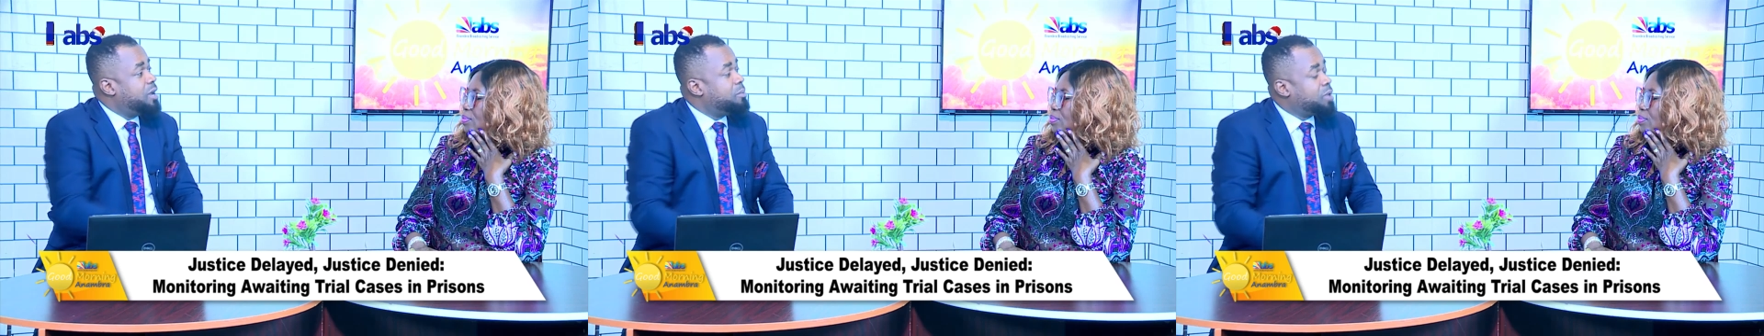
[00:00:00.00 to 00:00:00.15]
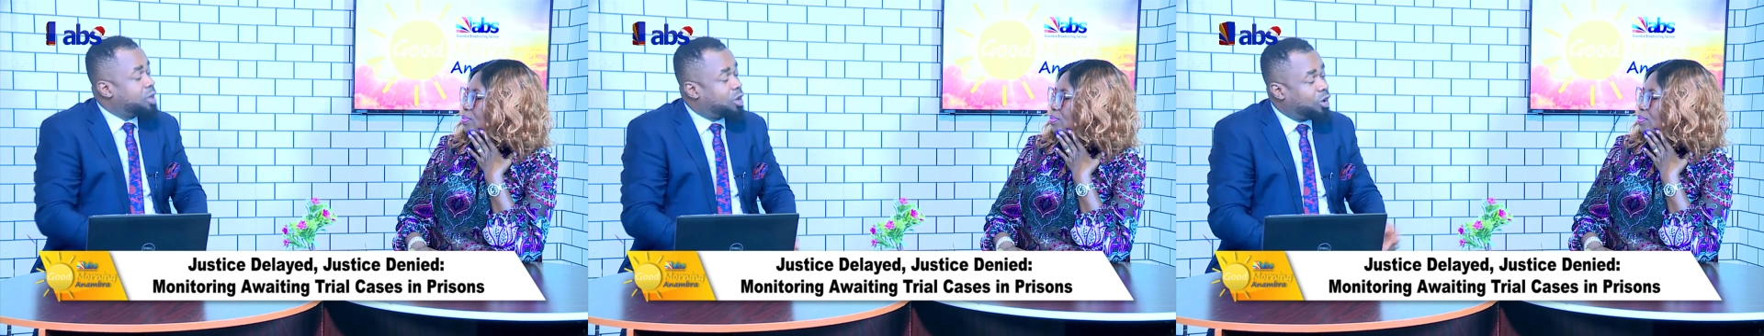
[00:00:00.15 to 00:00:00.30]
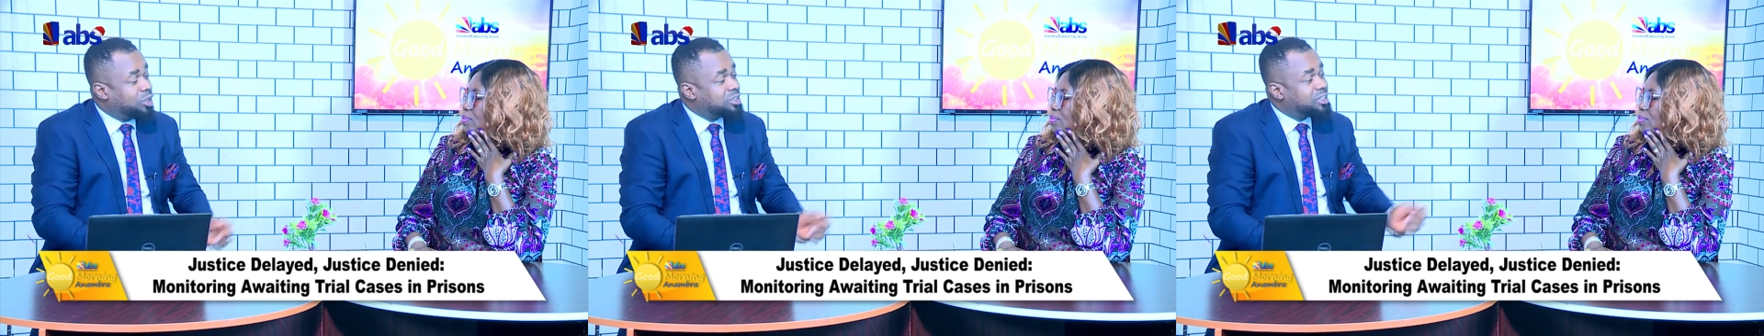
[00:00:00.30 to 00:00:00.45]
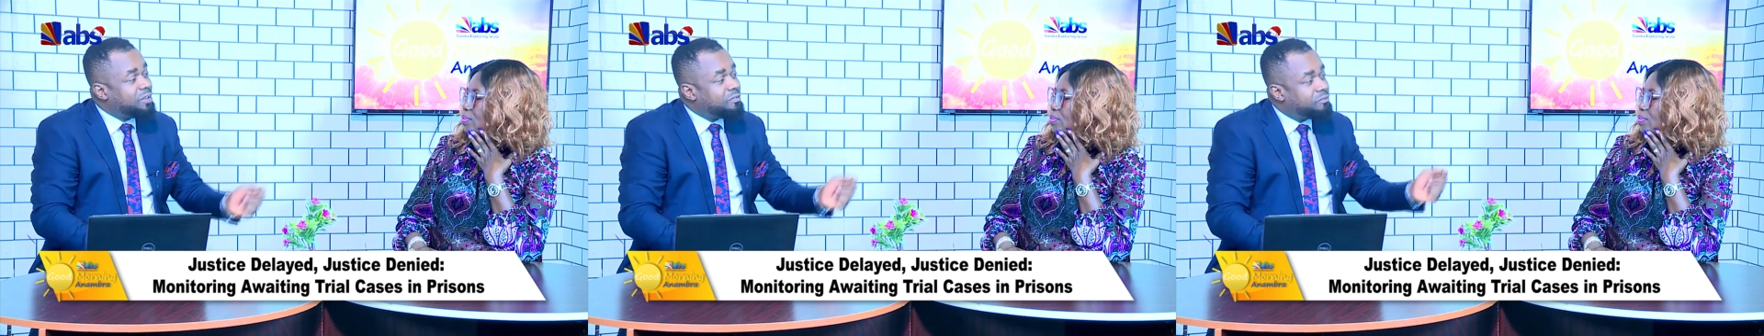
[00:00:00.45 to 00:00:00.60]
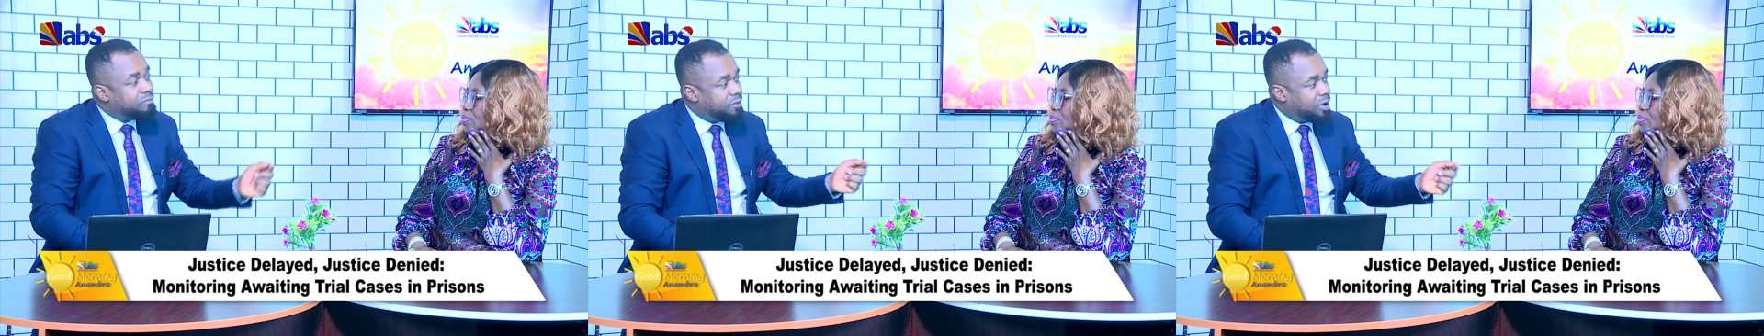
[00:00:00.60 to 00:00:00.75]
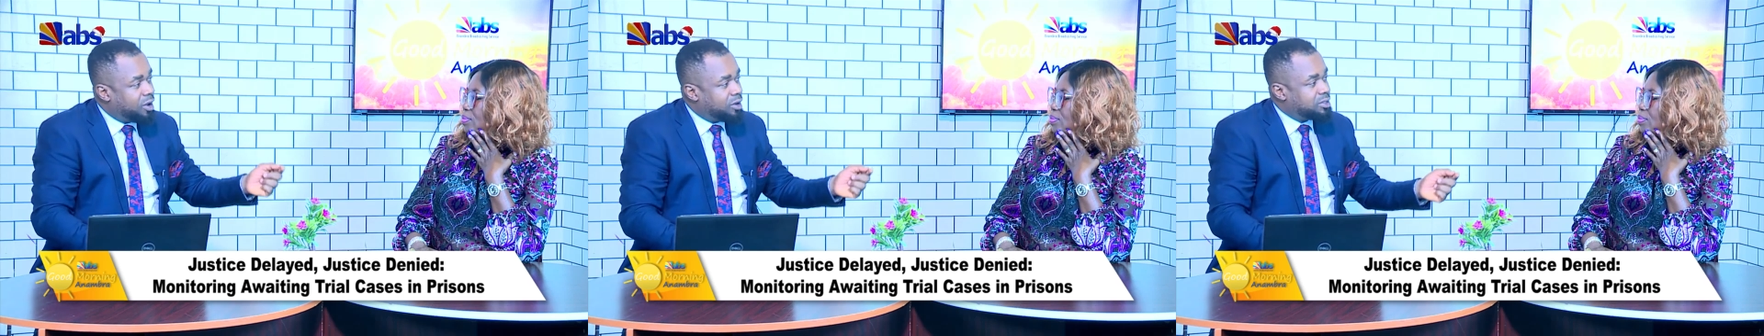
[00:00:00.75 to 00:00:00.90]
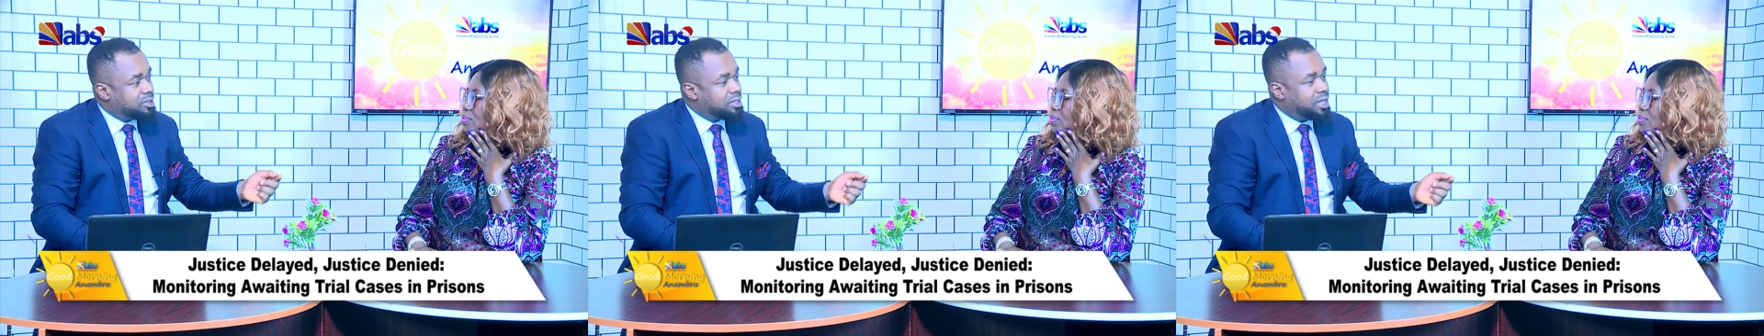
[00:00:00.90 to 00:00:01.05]
because they
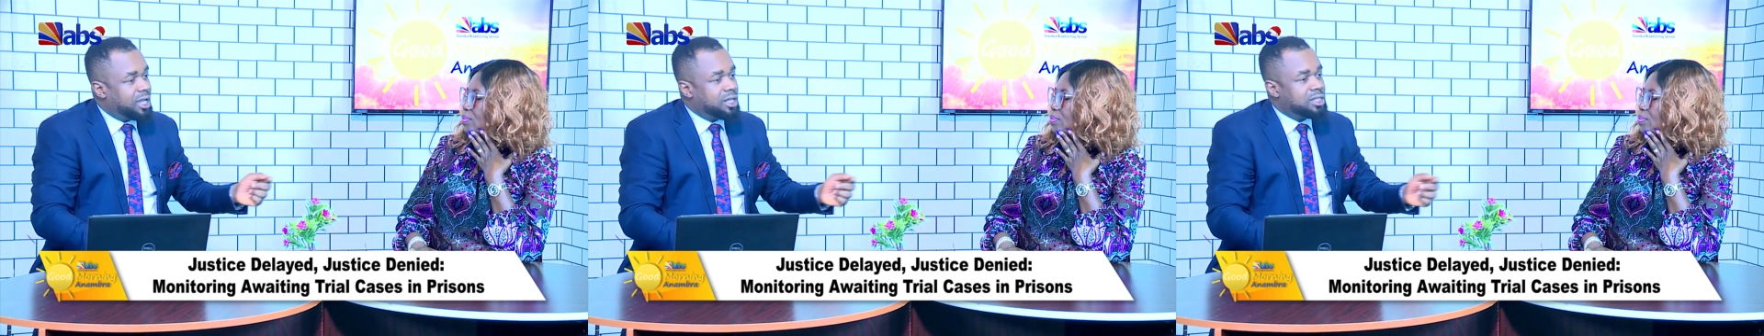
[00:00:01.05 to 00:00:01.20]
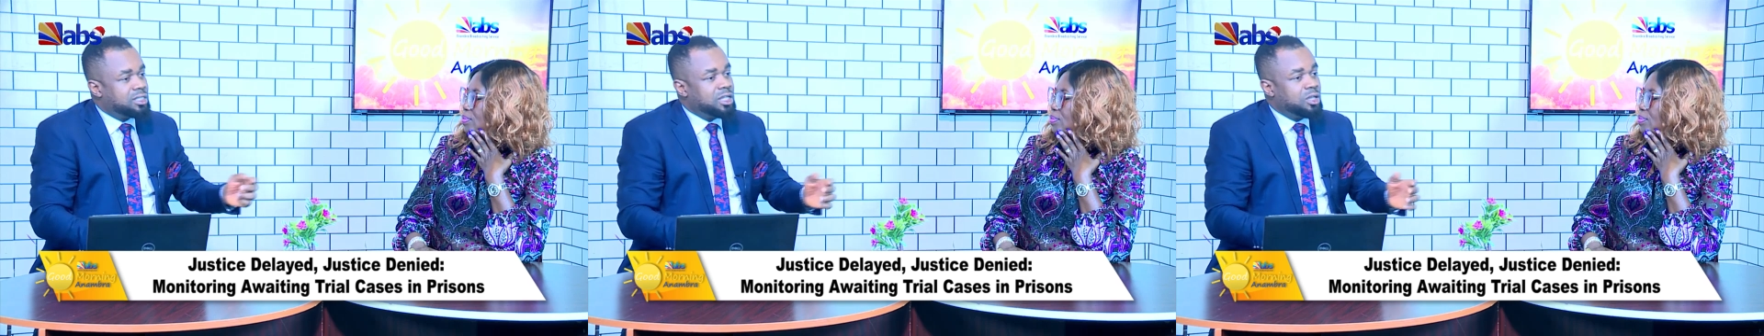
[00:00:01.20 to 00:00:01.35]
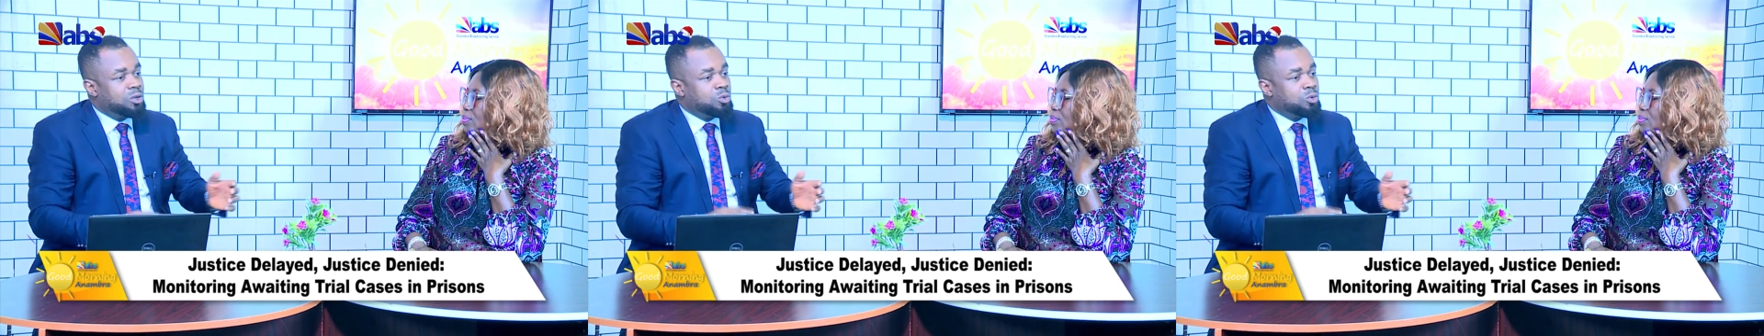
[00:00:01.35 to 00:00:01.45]
felt that